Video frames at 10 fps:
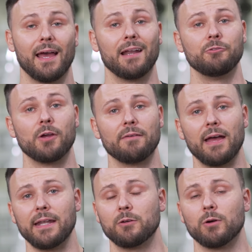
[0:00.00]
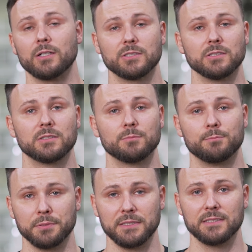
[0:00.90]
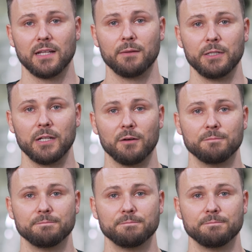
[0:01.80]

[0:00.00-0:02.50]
And if you have any questions, please let me know.